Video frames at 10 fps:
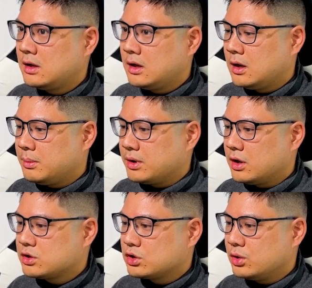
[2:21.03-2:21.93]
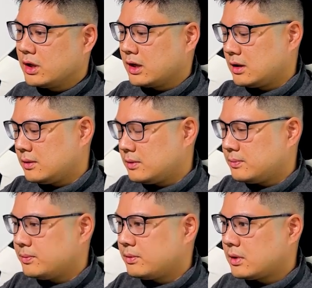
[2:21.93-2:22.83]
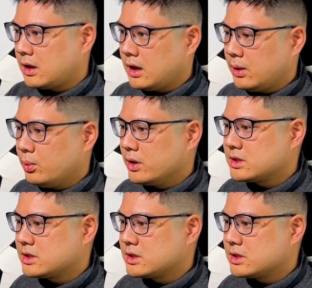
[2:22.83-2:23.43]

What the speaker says: but also like it wasn't